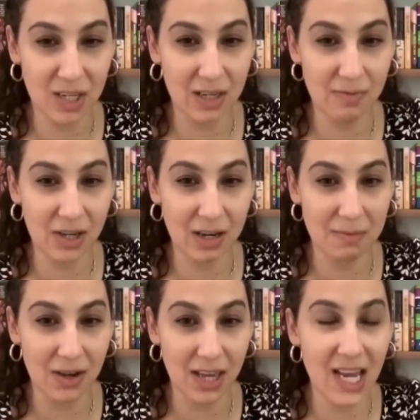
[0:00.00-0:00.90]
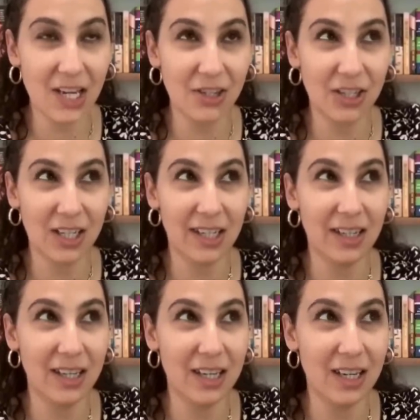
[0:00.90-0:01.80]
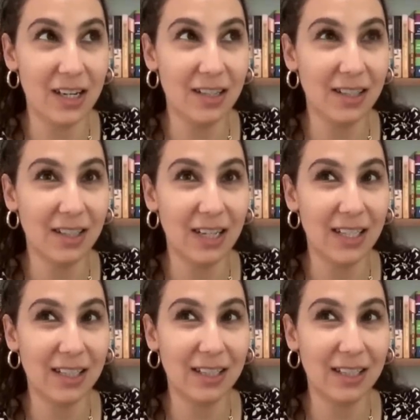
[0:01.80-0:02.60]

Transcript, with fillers: You talk about age. He, he doesn't,